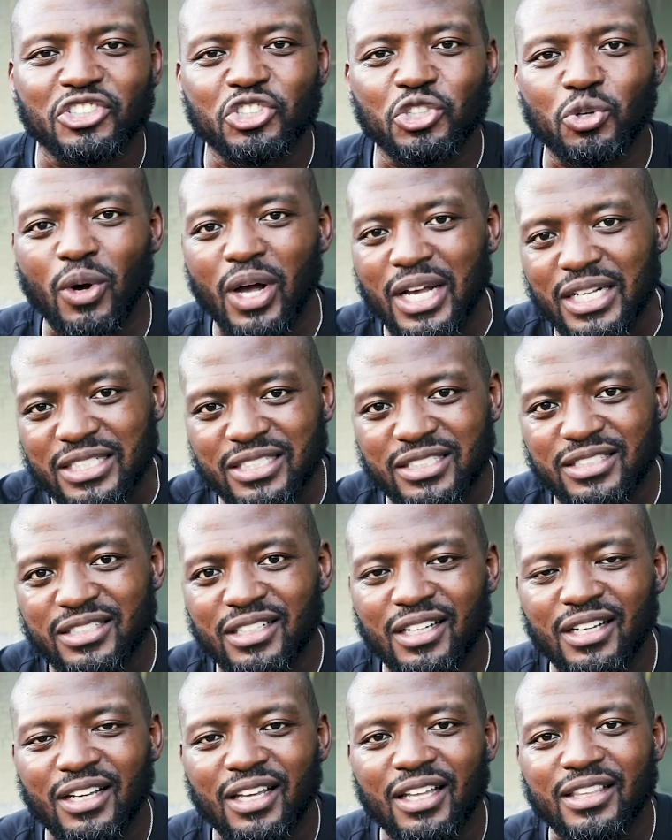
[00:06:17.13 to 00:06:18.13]
Trust
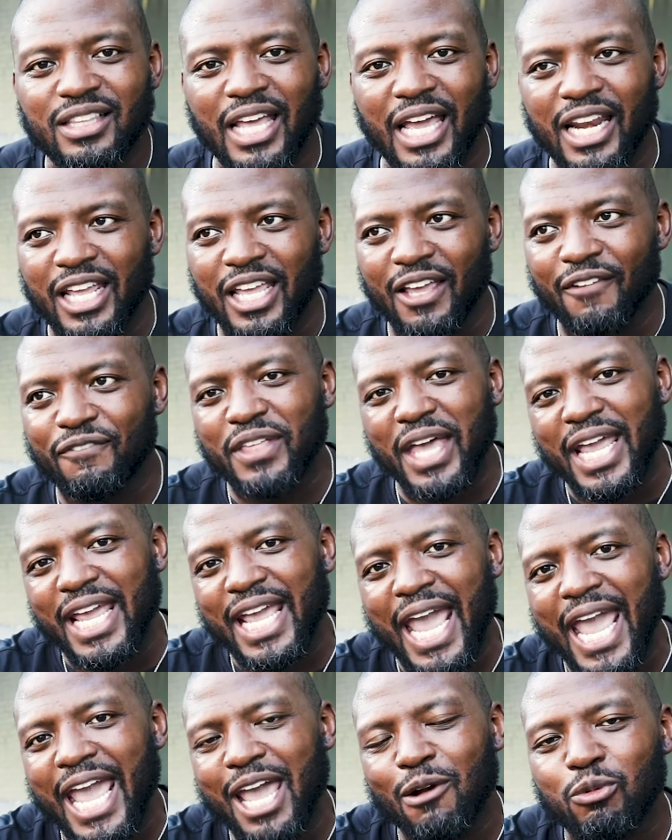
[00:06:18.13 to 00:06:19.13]
that if they
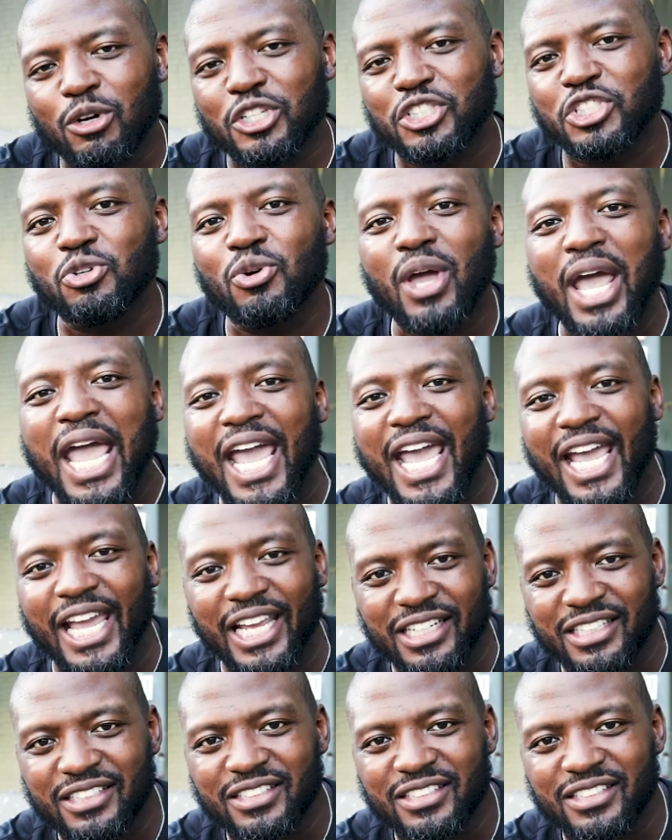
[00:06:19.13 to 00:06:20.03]
had what you had,